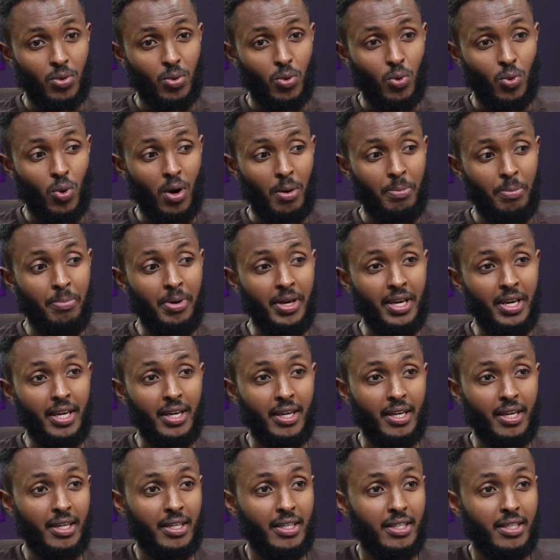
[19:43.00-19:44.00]
were
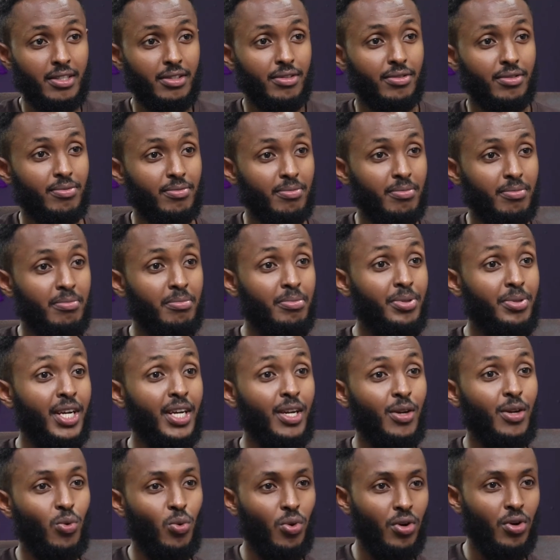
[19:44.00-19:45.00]
being
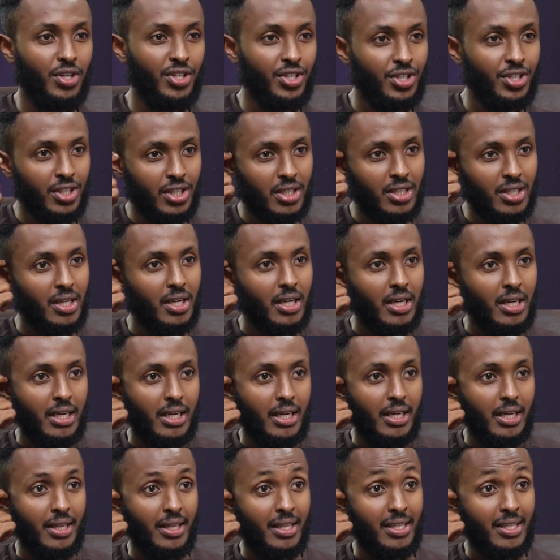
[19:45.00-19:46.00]
brainwashed
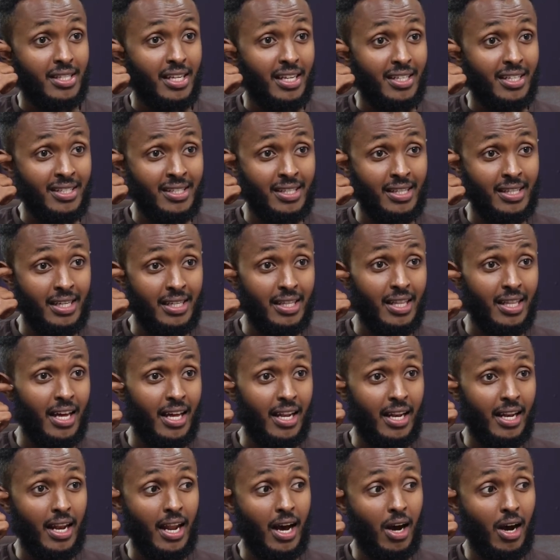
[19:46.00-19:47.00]
in the sense that
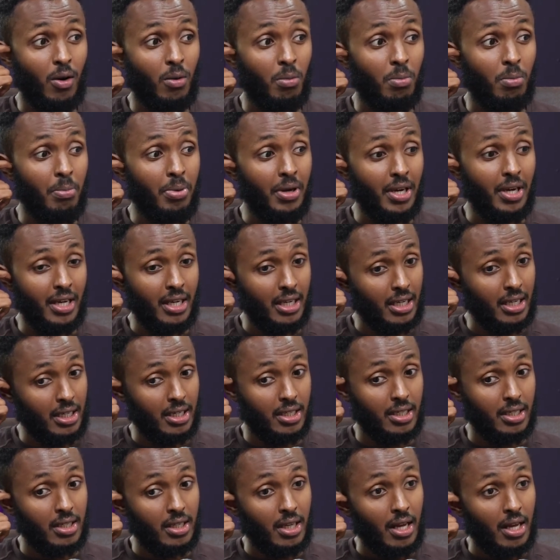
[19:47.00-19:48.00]
they're now
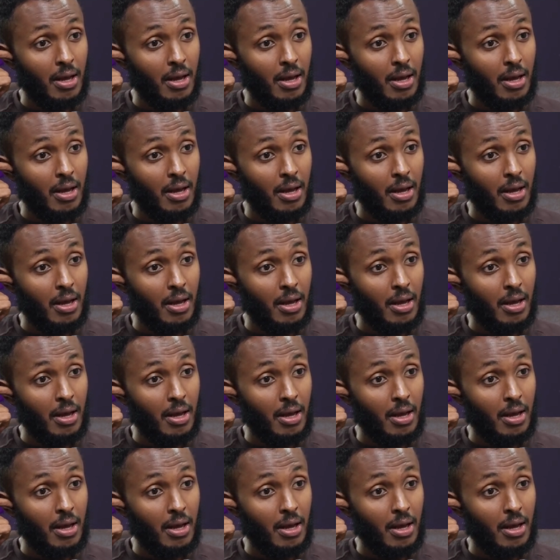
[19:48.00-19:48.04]
being